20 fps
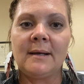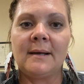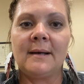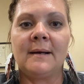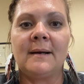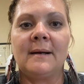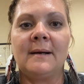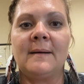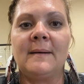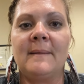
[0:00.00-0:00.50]

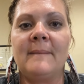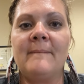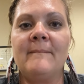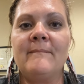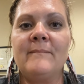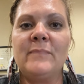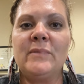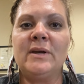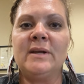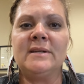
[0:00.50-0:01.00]

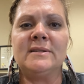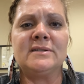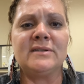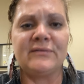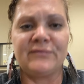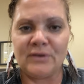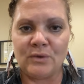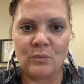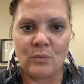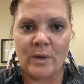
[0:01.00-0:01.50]
in
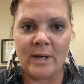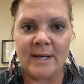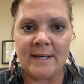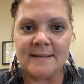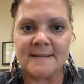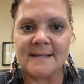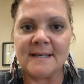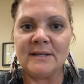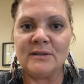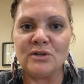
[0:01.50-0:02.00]
different
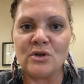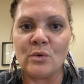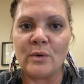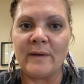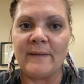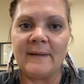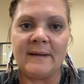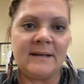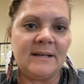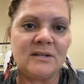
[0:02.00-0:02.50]
ways, and
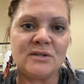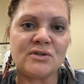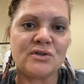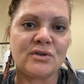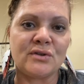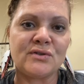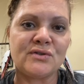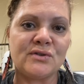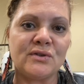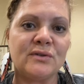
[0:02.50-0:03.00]
knowing that
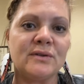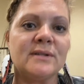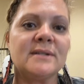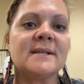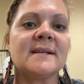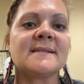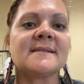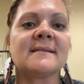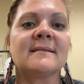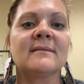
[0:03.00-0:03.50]
each student
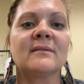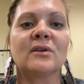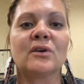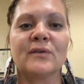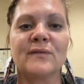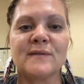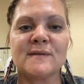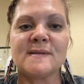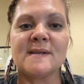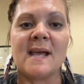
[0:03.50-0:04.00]
doesn't
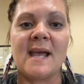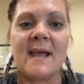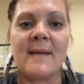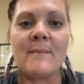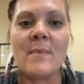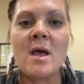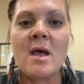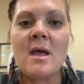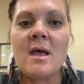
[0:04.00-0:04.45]
learn the same.